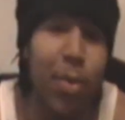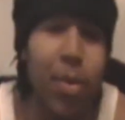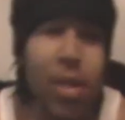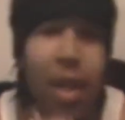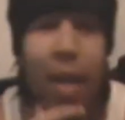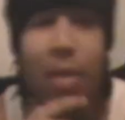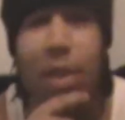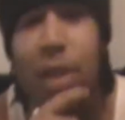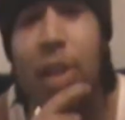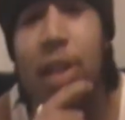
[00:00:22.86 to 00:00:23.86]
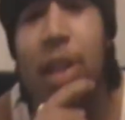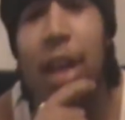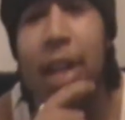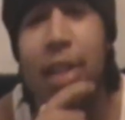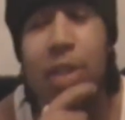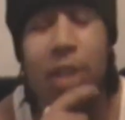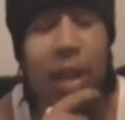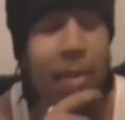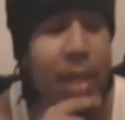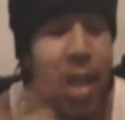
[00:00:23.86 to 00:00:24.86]
Shout out to Hood Nights, you know
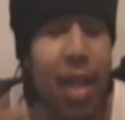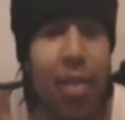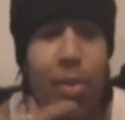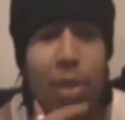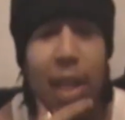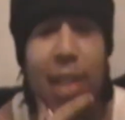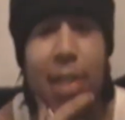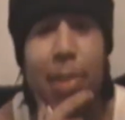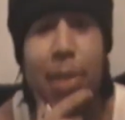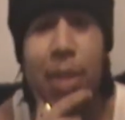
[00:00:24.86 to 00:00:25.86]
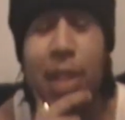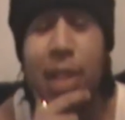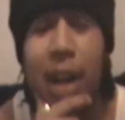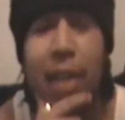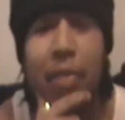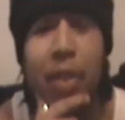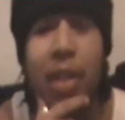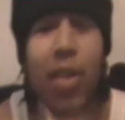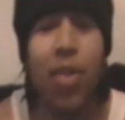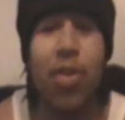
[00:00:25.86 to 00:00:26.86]
what I'm saying? That's who's lacing me with these hot
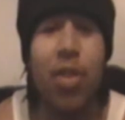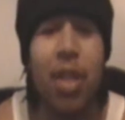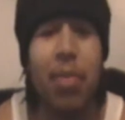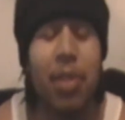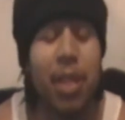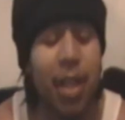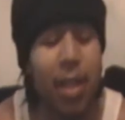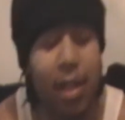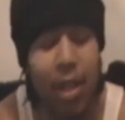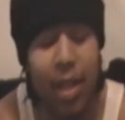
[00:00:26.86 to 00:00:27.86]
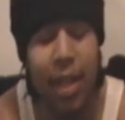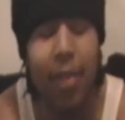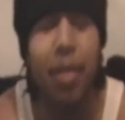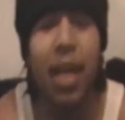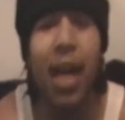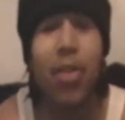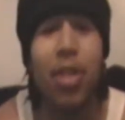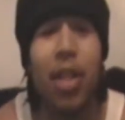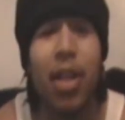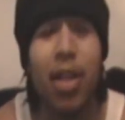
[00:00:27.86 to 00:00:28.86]
videos, you know what I'm saying? Getting me out
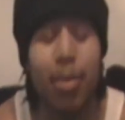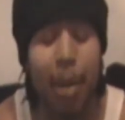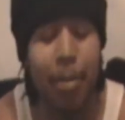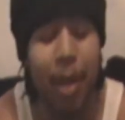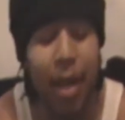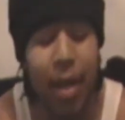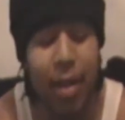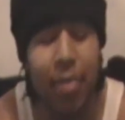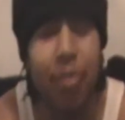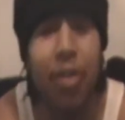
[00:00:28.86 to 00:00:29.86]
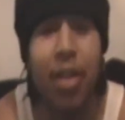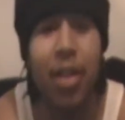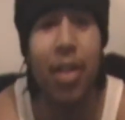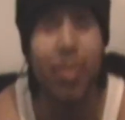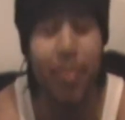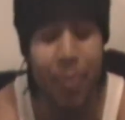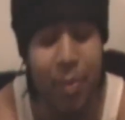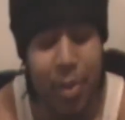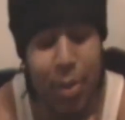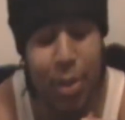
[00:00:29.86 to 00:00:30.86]
there. My man, Philly,
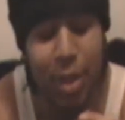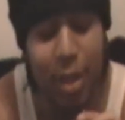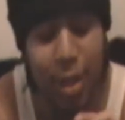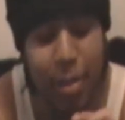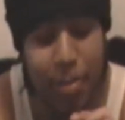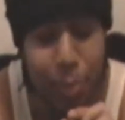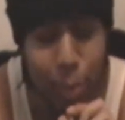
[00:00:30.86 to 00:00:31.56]
it's good.